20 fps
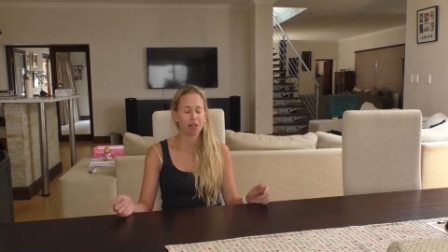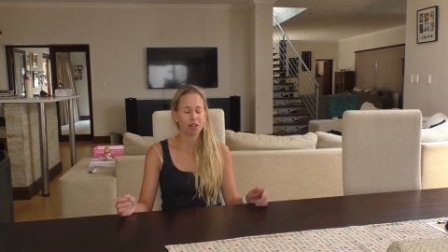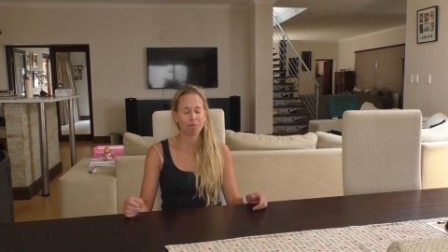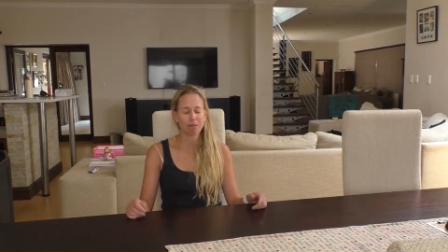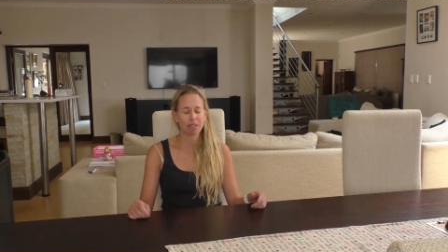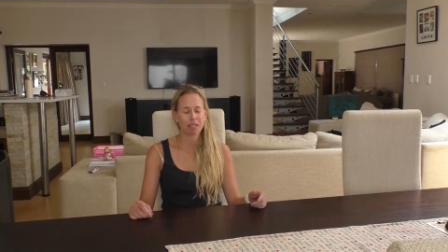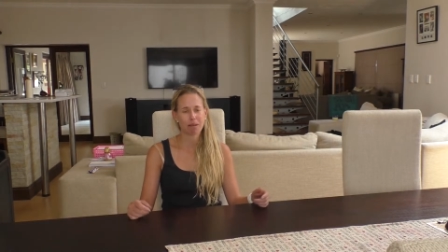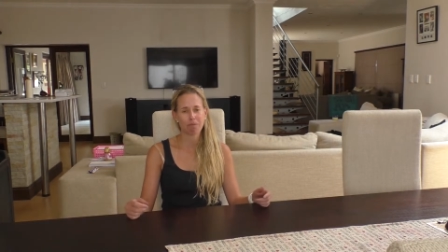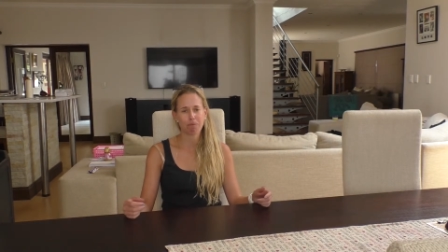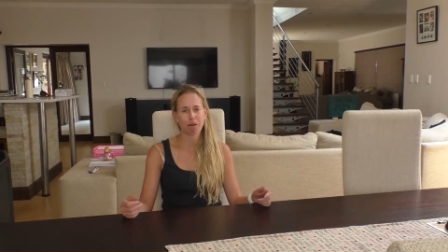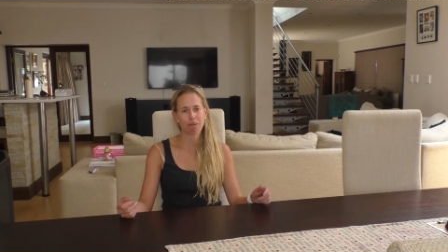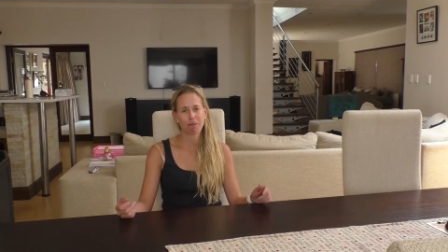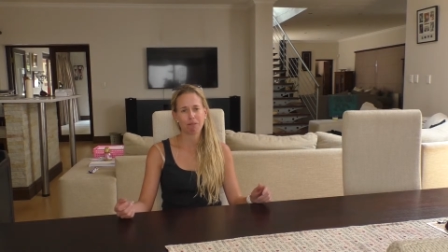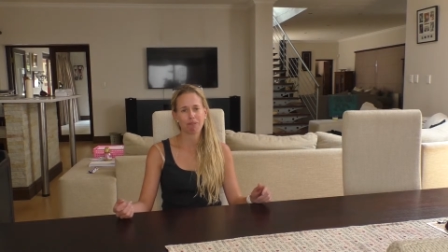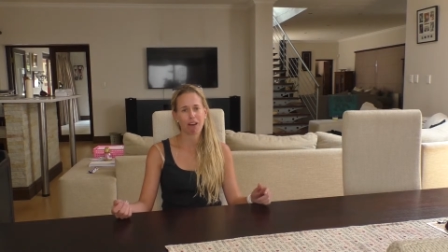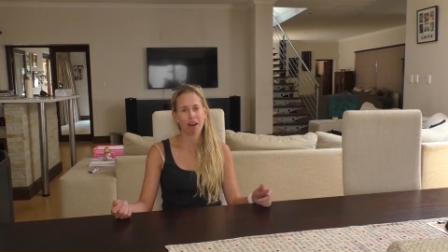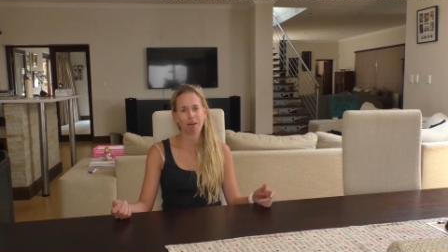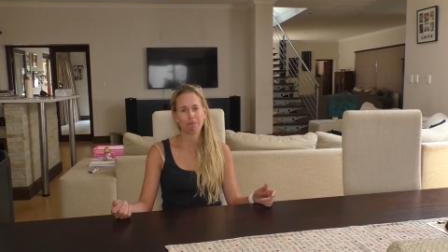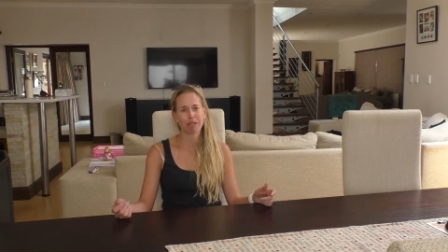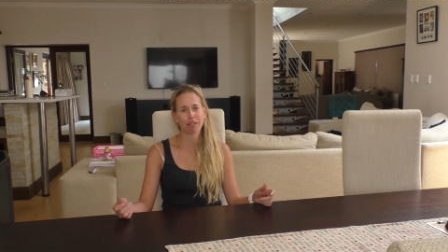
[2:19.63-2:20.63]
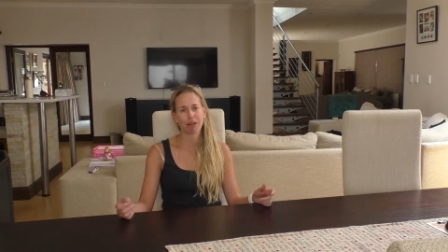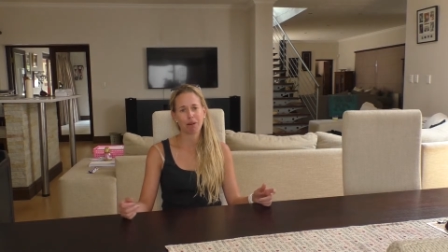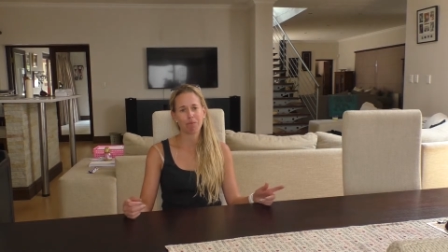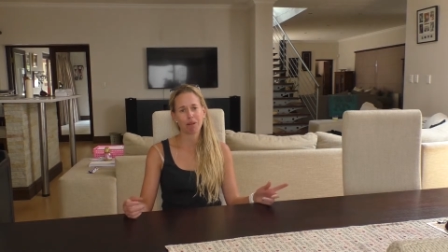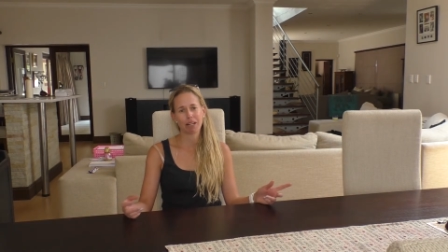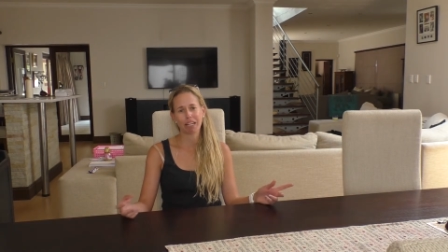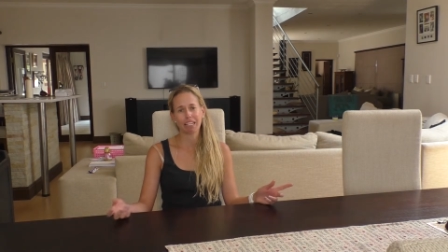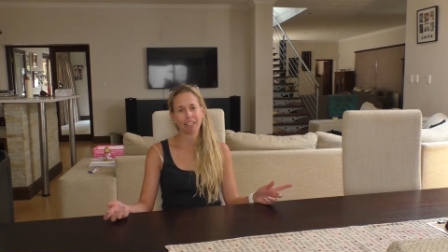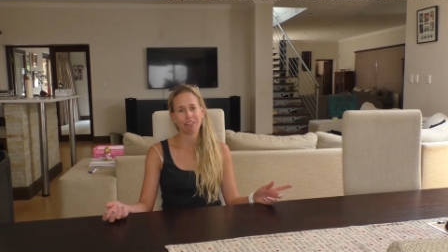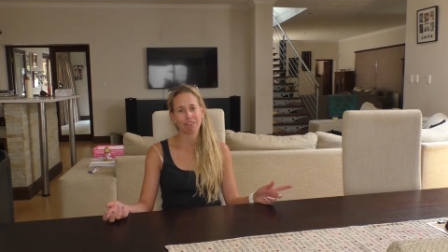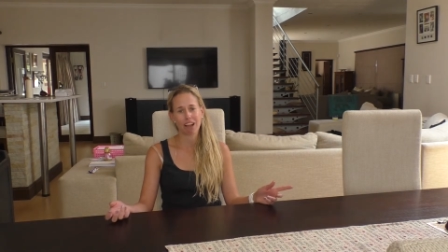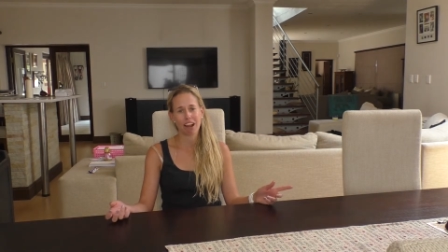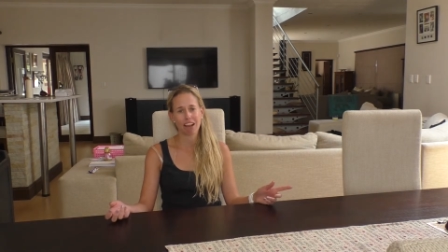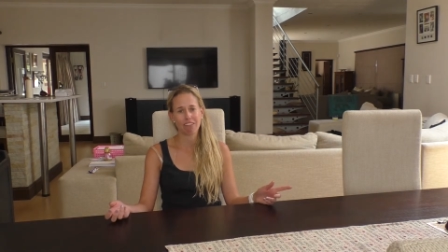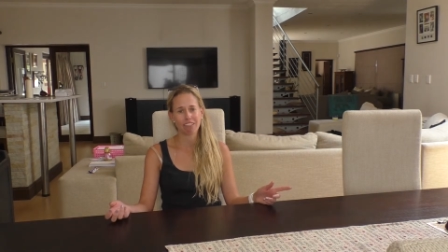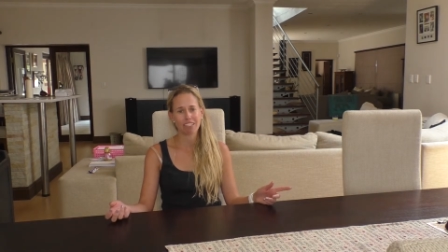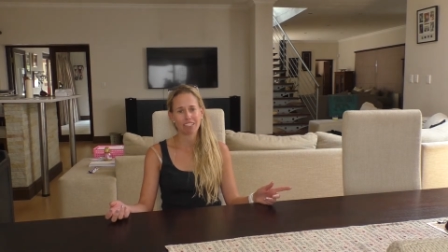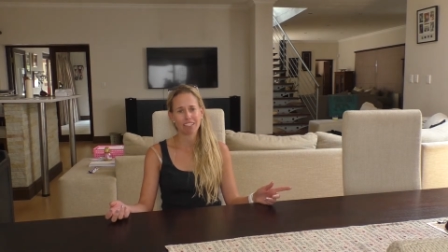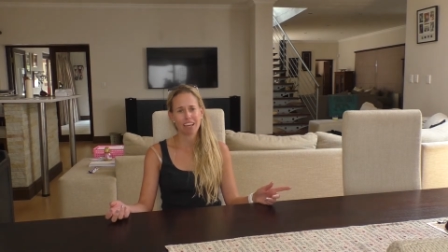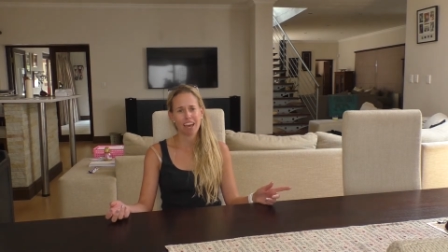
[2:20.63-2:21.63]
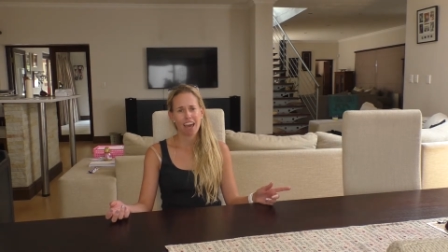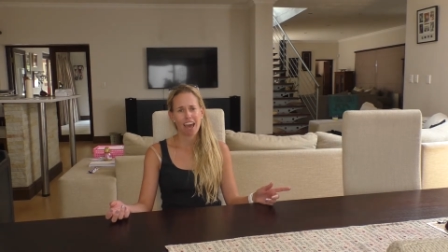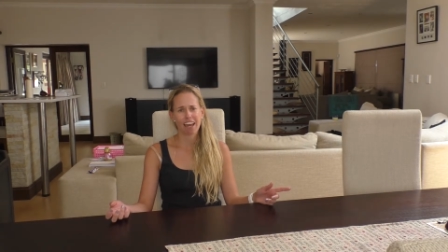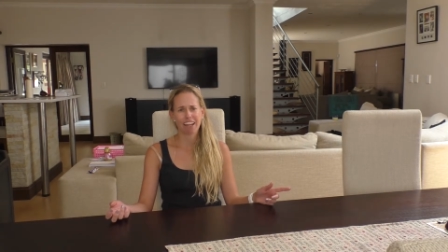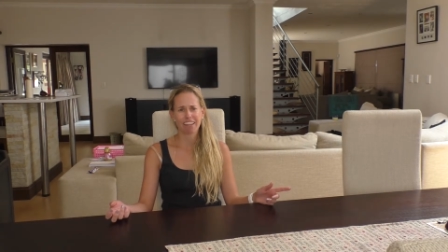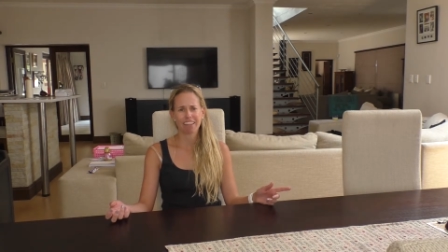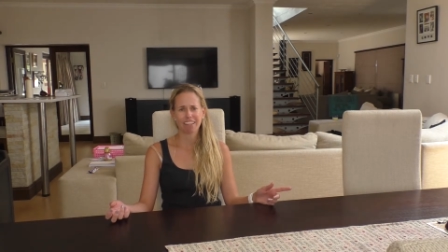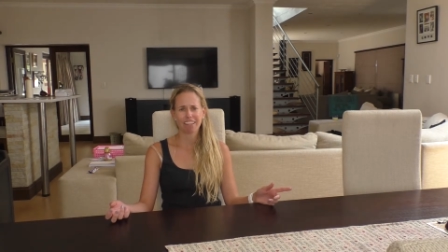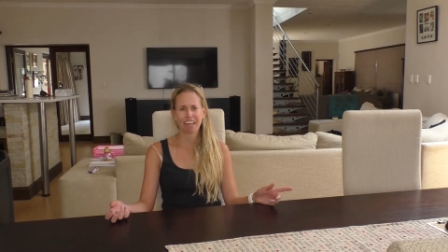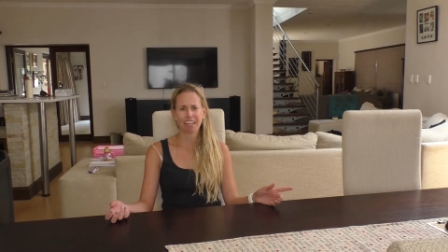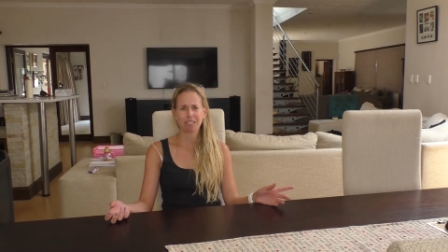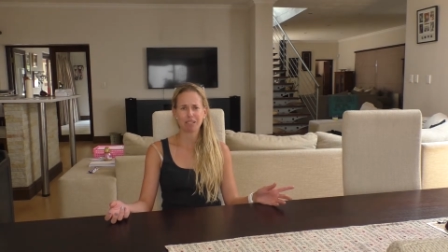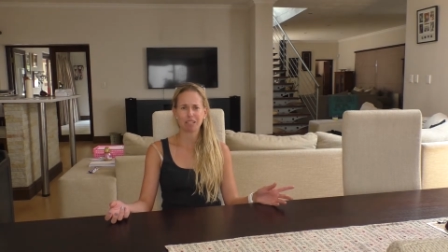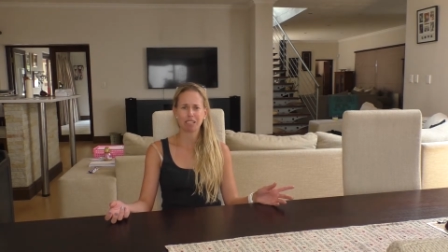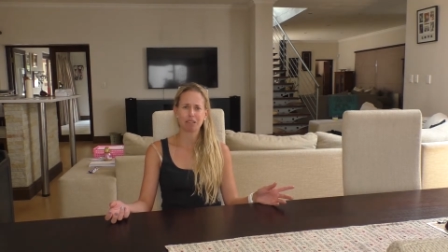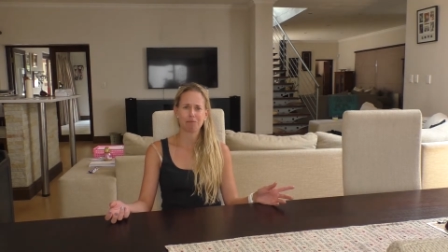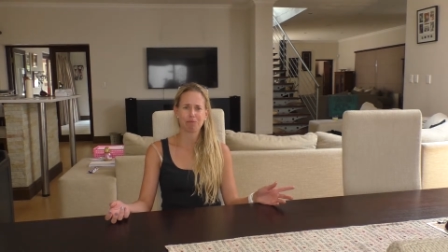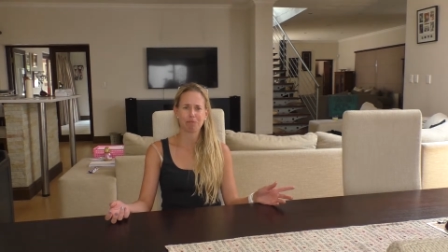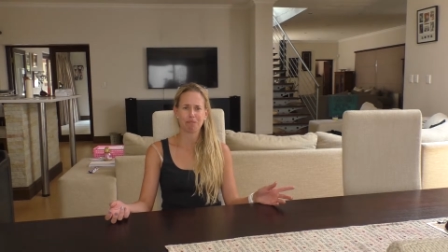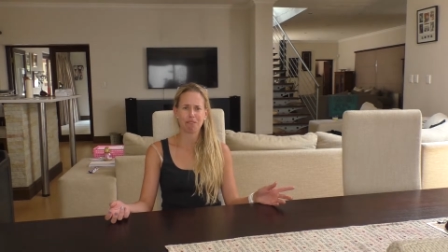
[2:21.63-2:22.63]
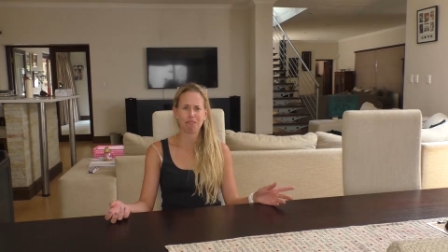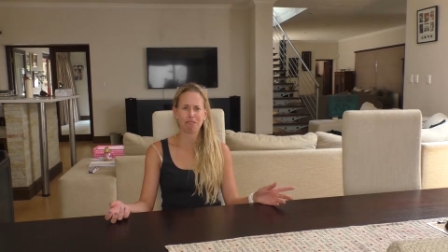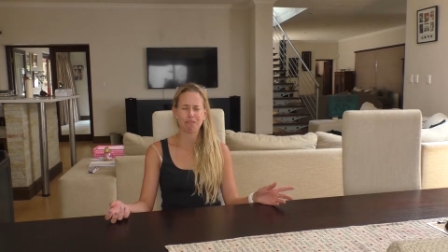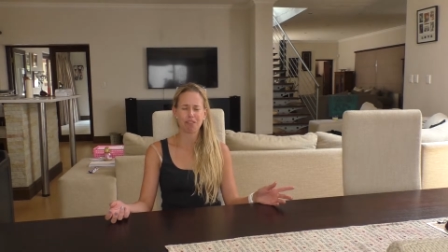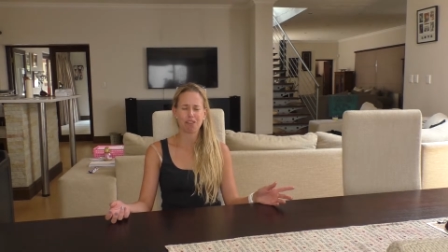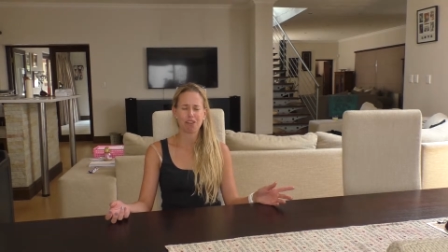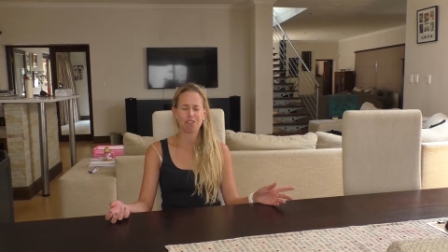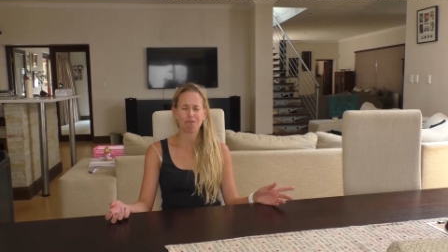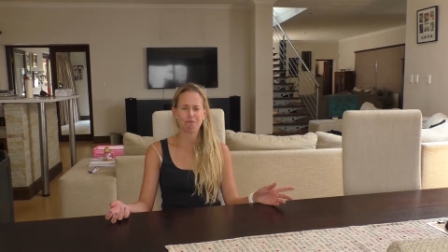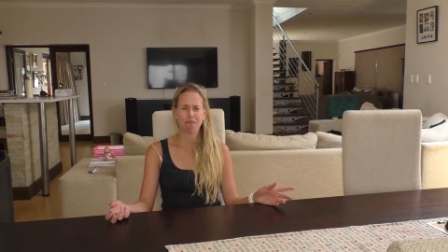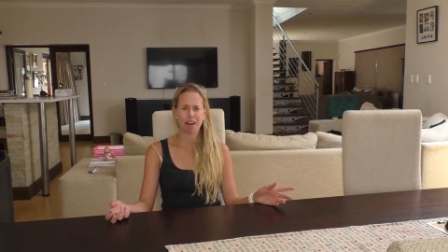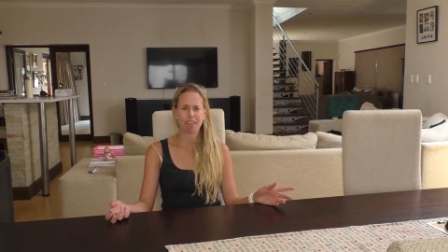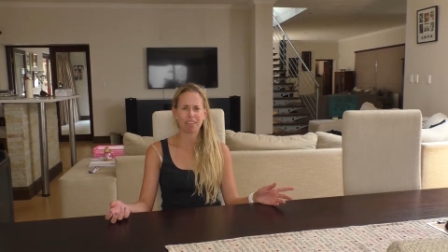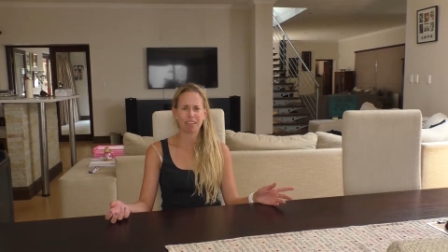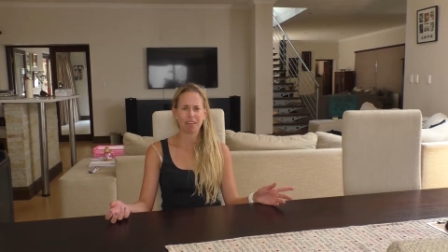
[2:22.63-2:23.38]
I mean, they'll probably find me completely irrelevant, and I think that's a little bit of a fear of mine,